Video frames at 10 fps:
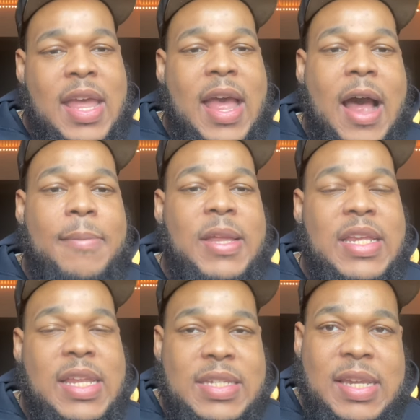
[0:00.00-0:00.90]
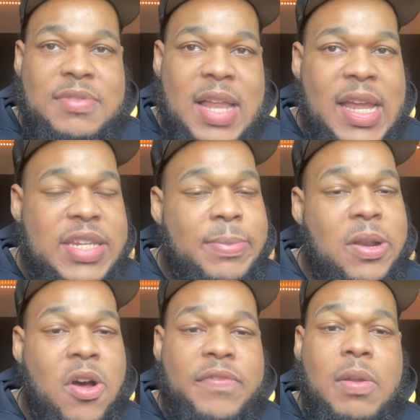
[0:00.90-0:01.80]
it seems like he's been
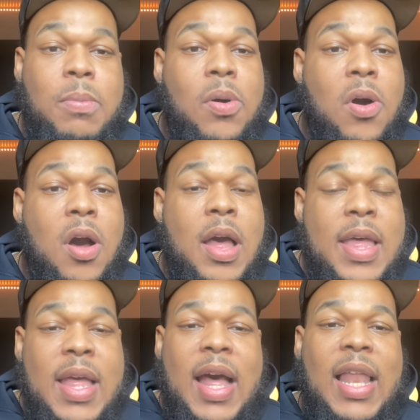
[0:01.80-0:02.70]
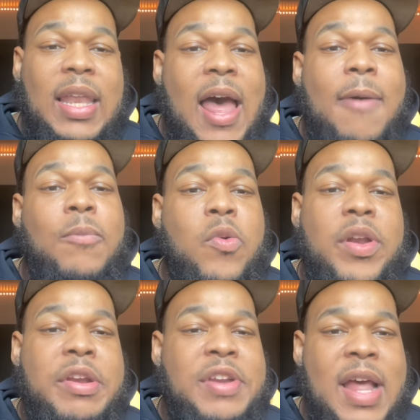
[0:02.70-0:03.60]
off the ball a lot more,
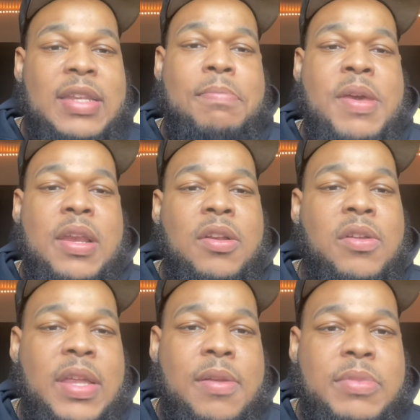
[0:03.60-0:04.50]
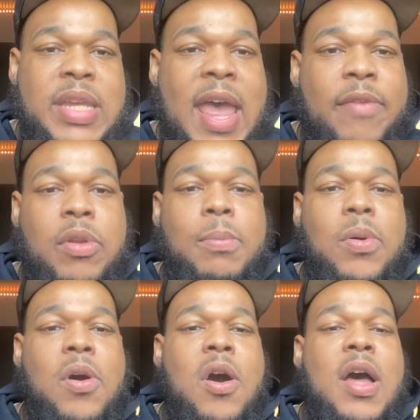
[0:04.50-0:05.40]
and they're not depending on him to have the
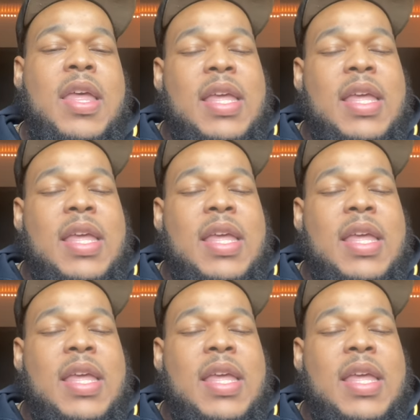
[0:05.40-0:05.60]
ball